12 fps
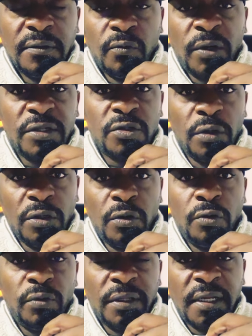what is going
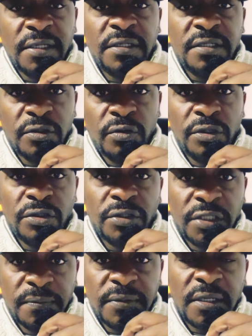on with narcissistic
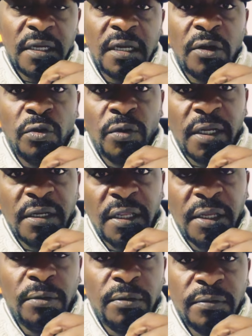relationships and how you can
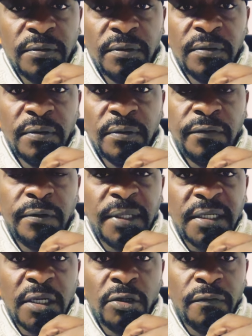heal from
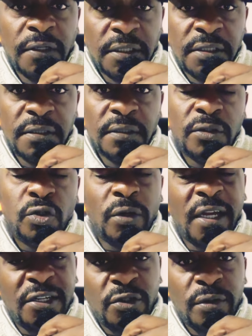that kind of energy to
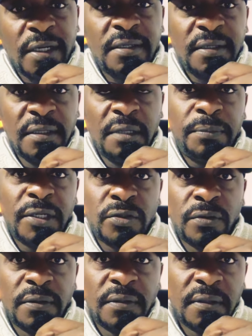attract the
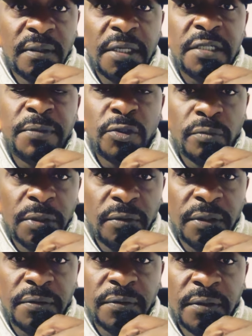person that is meant to be
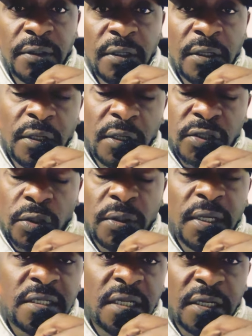with you. So you
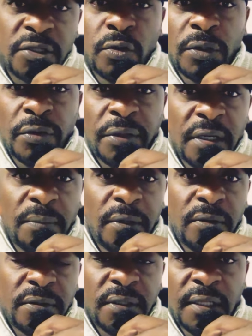guys let us know what you think
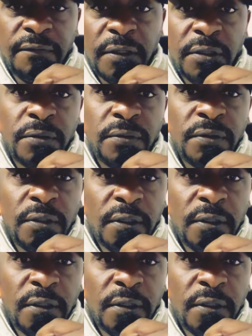about the video